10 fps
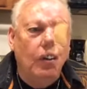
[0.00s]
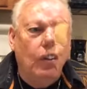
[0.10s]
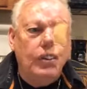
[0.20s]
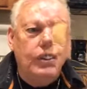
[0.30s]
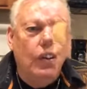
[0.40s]

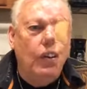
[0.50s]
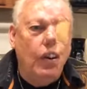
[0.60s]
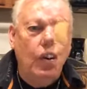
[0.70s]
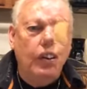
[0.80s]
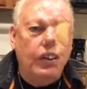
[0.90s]
what's going
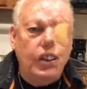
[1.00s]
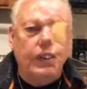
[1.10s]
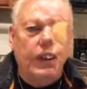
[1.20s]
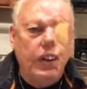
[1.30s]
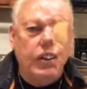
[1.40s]
on in the
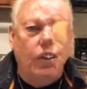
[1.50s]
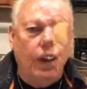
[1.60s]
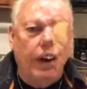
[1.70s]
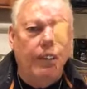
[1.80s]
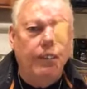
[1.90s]
spiritual
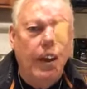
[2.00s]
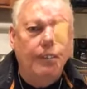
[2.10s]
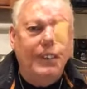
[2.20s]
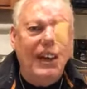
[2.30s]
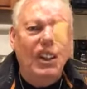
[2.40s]
realm
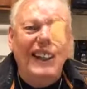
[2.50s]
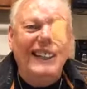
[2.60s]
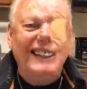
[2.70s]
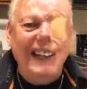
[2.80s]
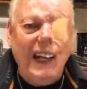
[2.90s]
by looking
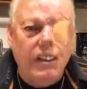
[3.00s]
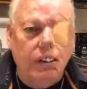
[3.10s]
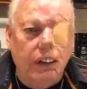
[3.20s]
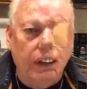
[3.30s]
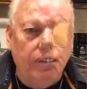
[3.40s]
at the
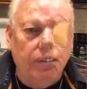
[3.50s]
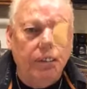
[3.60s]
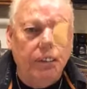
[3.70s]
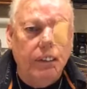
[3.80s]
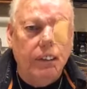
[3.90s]
natural realm.
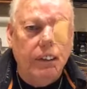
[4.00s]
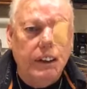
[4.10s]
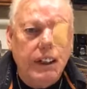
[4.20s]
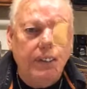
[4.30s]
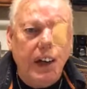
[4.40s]

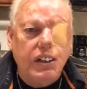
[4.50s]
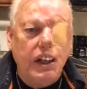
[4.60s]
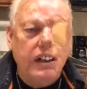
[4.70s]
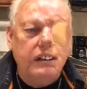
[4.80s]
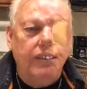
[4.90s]
Does that make
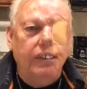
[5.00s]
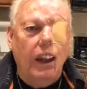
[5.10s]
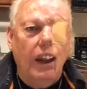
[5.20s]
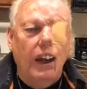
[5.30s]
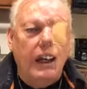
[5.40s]
sense?
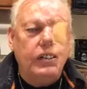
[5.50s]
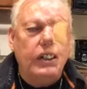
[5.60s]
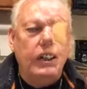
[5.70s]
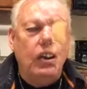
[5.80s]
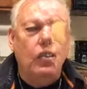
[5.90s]
That's what
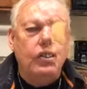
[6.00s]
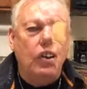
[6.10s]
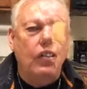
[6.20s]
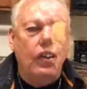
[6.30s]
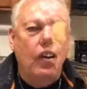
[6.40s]
he told us
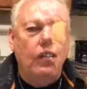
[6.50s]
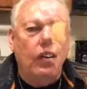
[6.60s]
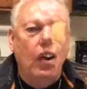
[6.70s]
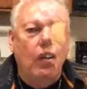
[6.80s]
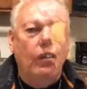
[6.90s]
over and over.
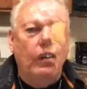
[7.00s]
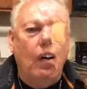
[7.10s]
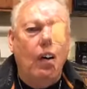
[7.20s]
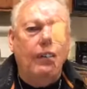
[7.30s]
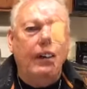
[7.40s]
We
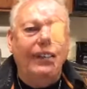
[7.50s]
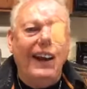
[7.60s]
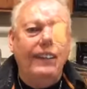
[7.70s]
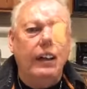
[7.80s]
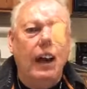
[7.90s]
walk by
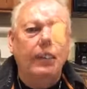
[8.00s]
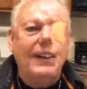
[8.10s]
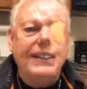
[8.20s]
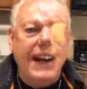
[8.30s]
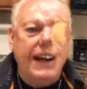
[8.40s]
faith and not
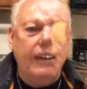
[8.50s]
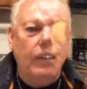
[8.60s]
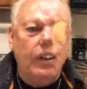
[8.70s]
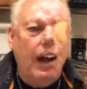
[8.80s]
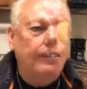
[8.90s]
by sight.
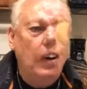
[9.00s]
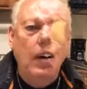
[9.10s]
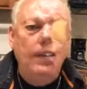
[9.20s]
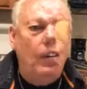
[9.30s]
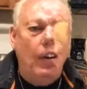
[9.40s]
We're not
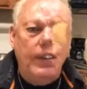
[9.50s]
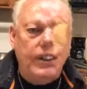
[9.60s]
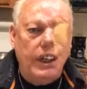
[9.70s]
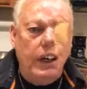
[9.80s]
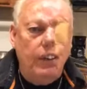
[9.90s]
moved by what we
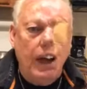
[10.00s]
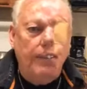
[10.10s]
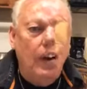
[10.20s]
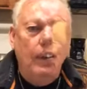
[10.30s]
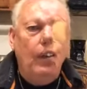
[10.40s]
see. We're not
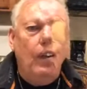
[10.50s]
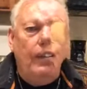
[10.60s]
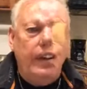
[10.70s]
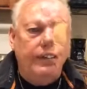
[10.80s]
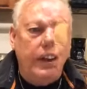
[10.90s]
moved by
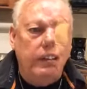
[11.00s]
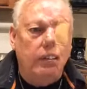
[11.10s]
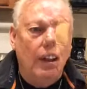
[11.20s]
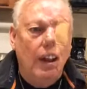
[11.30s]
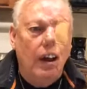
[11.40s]
what we feel.
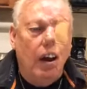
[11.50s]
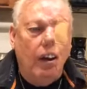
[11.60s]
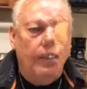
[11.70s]
Our